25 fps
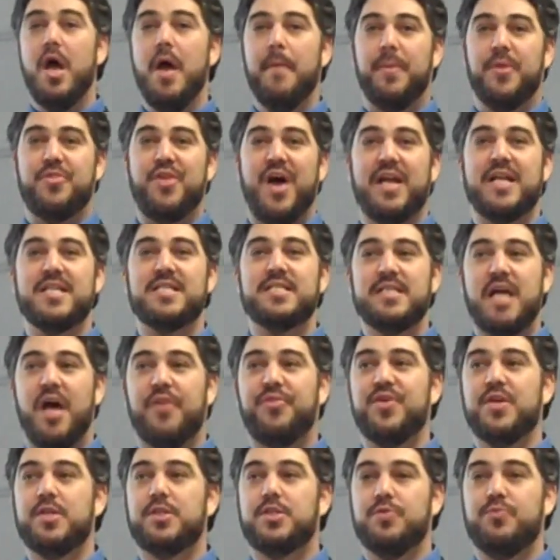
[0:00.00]
but that has
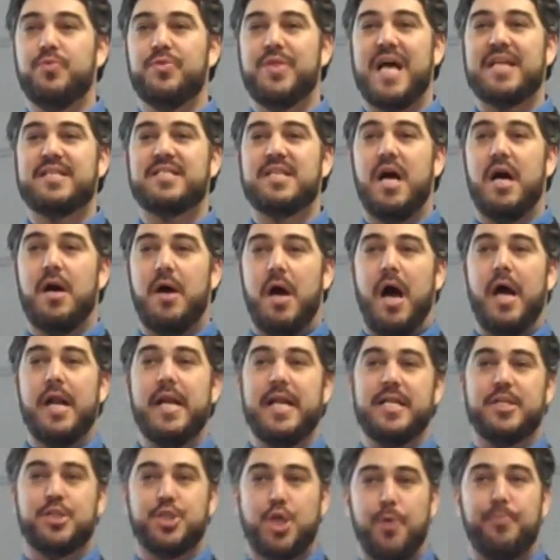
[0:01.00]
nothing to do, that's an
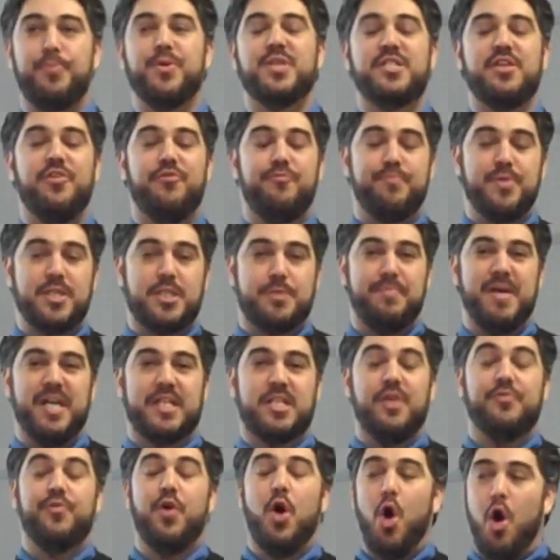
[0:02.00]
interpretive
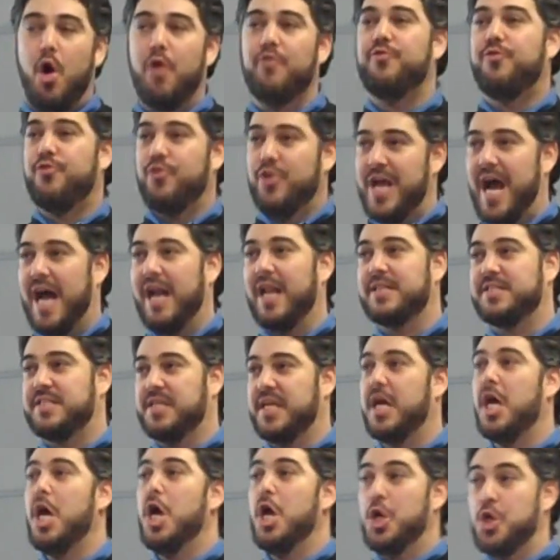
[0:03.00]
perspective of
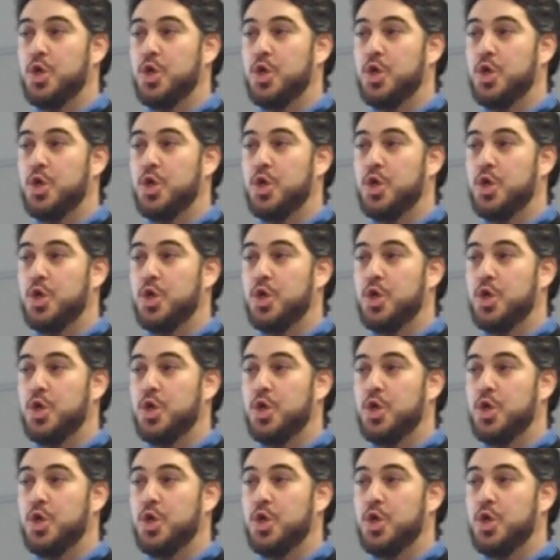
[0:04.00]
reality,